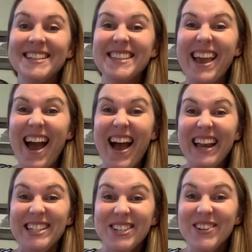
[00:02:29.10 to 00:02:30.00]
Say
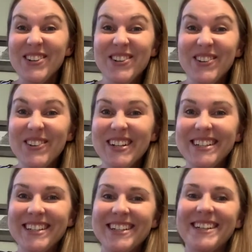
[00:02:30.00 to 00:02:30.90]
I do.
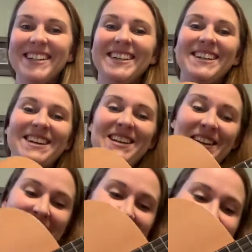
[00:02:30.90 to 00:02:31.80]

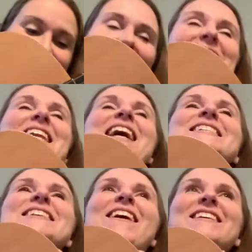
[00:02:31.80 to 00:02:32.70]
Because this next
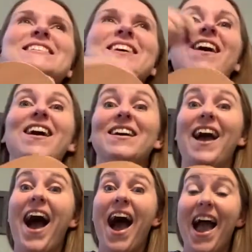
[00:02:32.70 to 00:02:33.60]
song is called
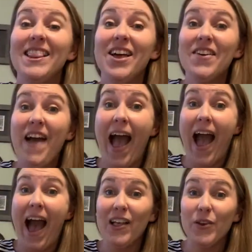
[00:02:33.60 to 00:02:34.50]
I Love
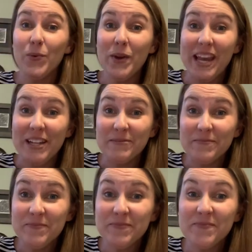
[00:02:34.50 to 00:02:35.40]

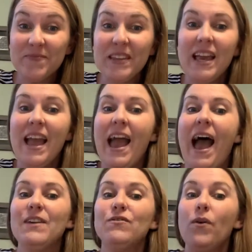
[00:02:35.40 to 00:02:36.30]
Halloween.
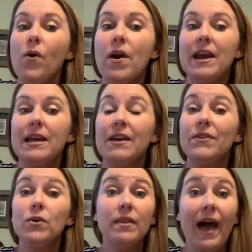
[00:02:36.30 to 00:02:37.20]
And for it, if
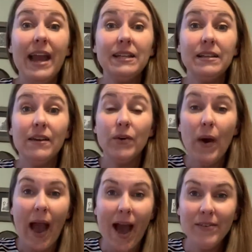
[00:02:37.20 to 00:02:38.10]
you'd like, if you
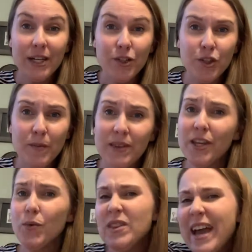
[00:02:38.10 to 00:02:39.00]
have an instrument that
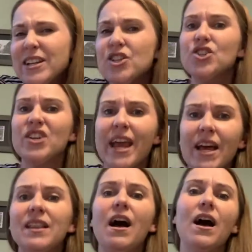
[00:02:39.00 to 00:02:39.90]
you would like to shake
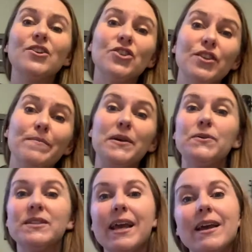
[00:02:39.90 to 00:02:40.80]
along to the
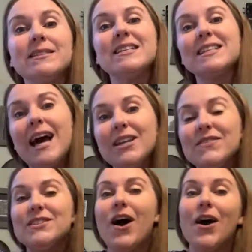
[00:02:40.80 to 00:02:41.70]
music, because it's kind of a
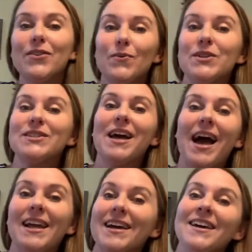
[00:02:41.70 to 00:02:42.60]
song that we're just
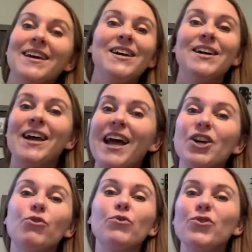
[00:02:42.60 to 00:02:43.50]
kind of kind
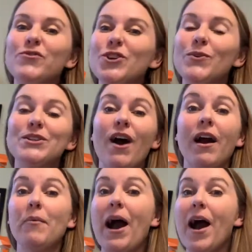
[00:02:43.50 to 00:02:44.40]
of groove to and talk
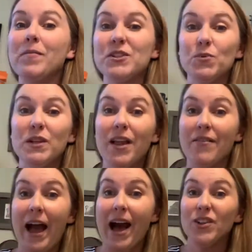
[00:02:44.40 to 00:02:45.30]
about how much we love
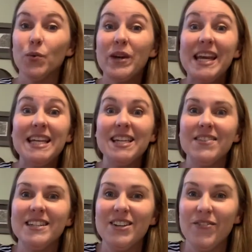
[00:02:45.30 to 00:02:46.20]
Halloween and
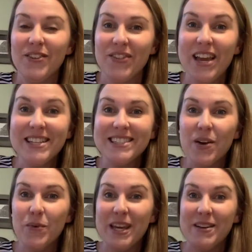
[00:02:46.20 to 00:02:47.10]
the different things
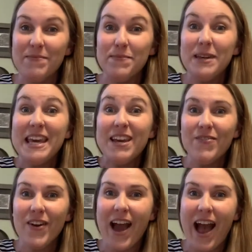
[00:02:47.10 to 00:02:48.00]
that we can be
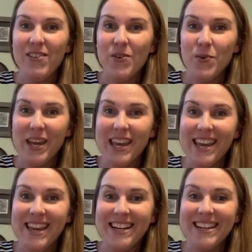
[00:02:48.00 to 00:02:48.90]
for
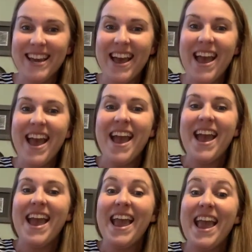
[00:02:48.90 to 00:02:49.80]
Halloween.
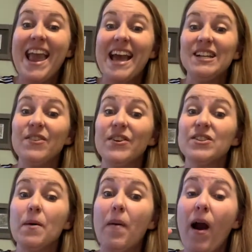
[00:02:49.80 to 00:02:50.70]
And there's
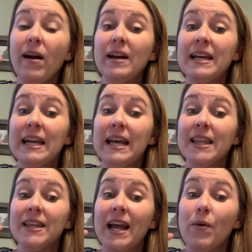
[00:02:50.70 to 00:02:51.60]
a part in it
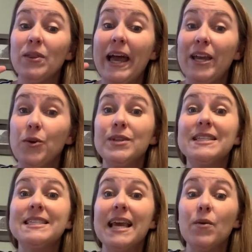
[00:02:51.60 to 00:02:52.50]
that I would like you to
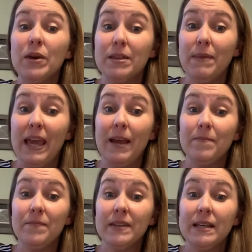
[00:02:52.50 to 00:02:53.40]
sing with me.
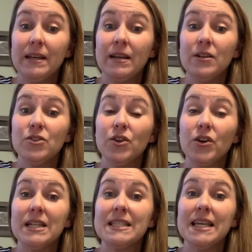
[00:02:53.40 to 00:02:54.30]
So you're
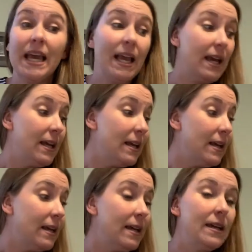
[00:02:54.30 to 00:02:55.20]
gonna sing
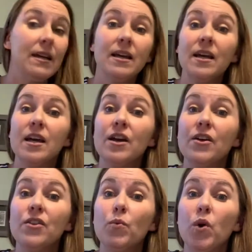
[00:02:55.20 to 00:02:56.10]

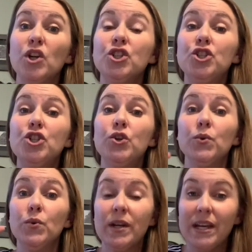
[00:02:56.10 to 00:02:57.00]
the word
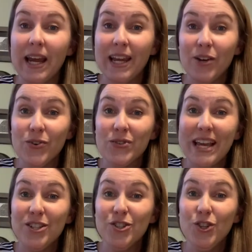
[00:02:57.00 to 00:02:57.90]
do. Can I hear you
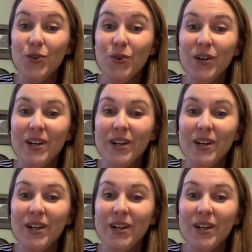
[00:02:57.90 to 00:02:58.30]
say do?